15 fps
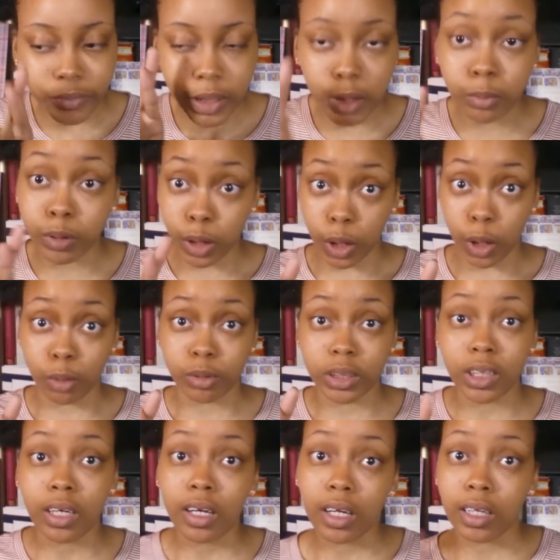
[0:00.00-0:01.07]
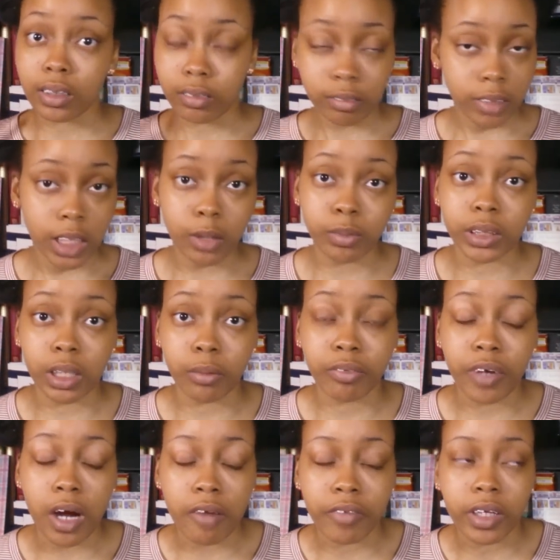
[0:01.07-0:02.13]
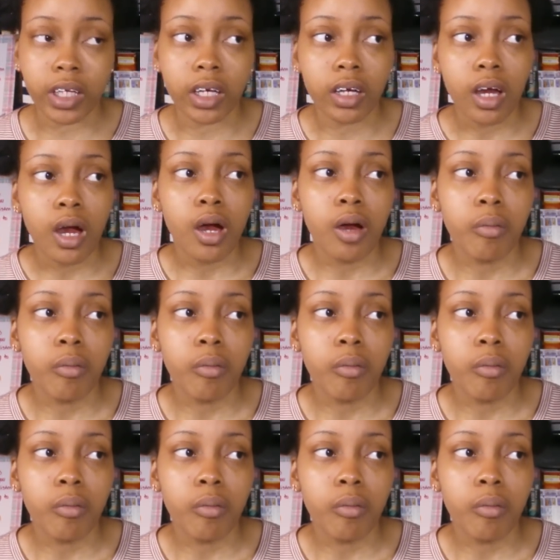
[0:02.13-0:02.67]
he was close, he was there for everything.